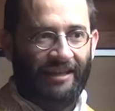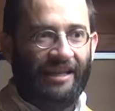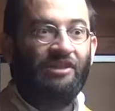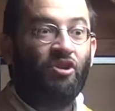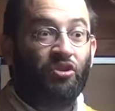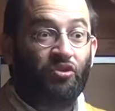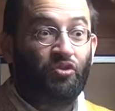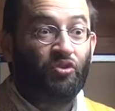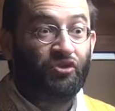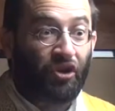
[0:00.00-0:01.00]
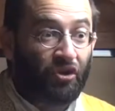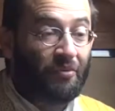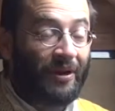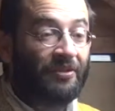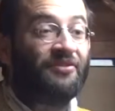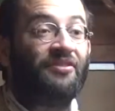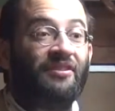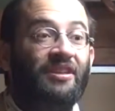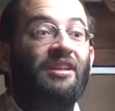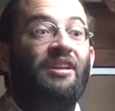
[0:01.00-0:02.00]
in order to talk about
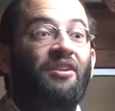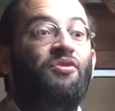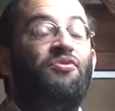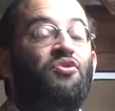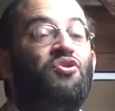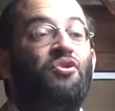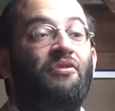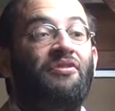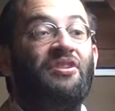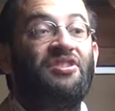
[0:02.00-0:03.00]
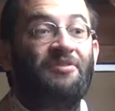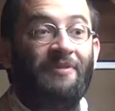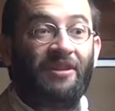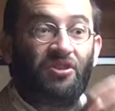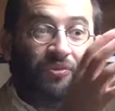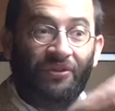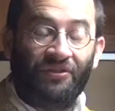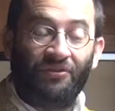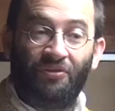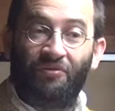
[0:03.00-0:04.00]
the future of the SSPX
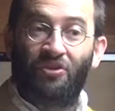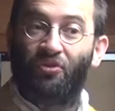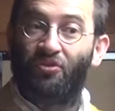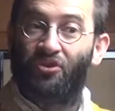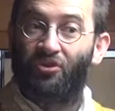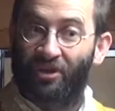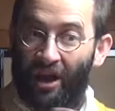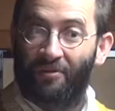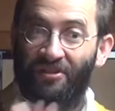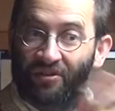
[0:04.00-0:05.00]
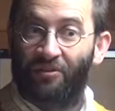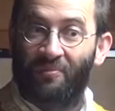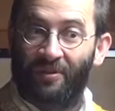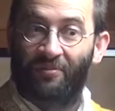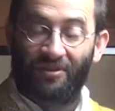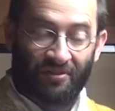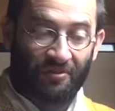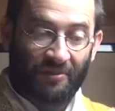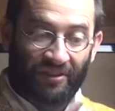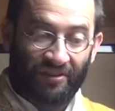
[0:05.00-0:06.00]
within the Novus Ordo Church, how it's going to be, what's
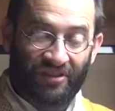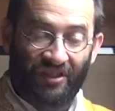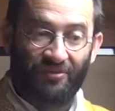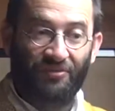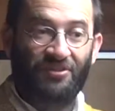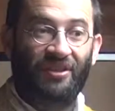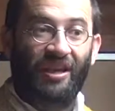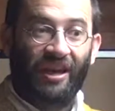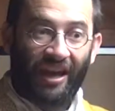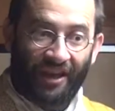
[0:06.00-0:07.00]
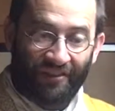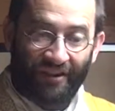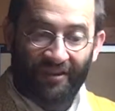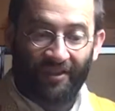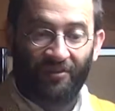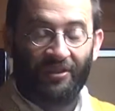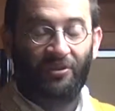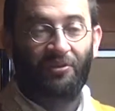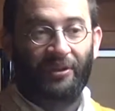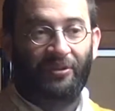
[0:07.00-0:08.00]
going to be their status and their
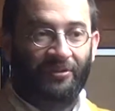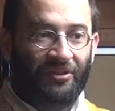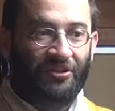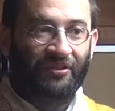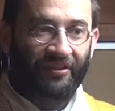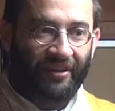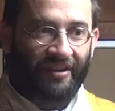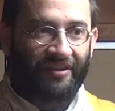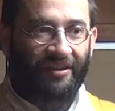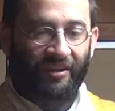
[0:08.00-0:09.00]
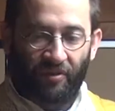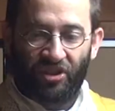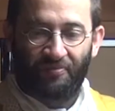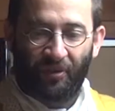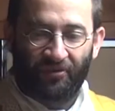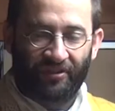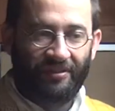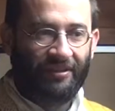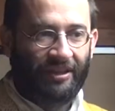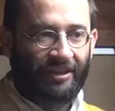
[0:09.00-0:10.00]
canonical recognition there. He was spotted
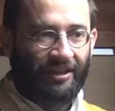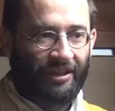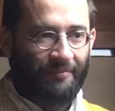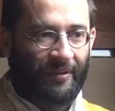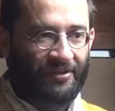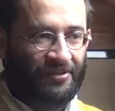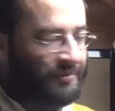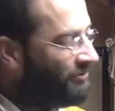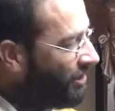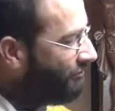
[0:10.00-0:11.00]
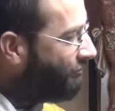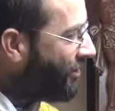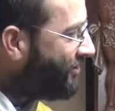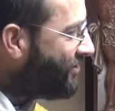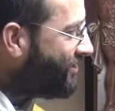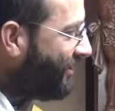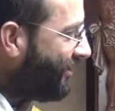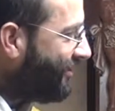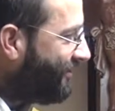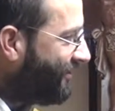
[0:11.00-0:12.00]
by some of our friends
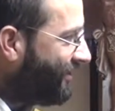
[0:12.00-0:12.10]
there,